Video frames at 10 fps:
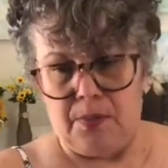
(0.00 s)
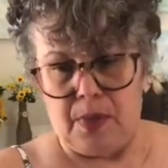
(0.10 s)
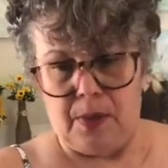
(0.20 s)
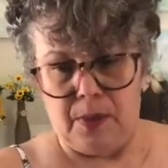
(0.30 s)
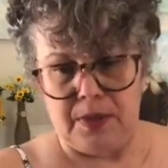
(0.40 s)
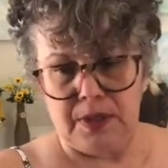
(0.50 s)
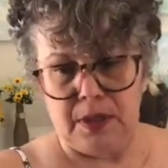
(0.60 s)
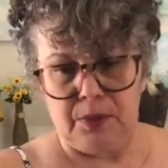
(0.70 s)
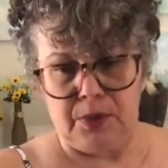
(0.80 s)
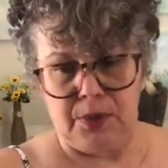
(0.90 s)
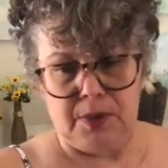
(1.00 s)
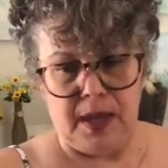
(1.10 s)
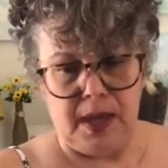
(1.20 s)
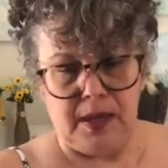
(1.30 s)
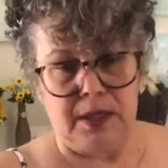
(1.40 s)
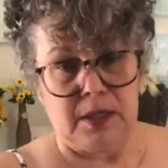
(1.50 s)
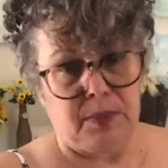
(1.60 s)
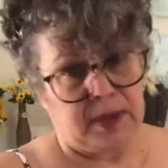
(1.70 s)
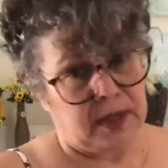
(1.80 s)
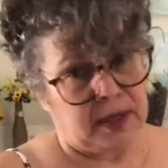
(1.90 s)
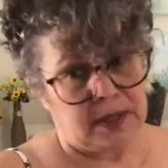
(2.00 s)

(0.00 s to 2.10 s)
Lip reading: And the reason I'm doing that is because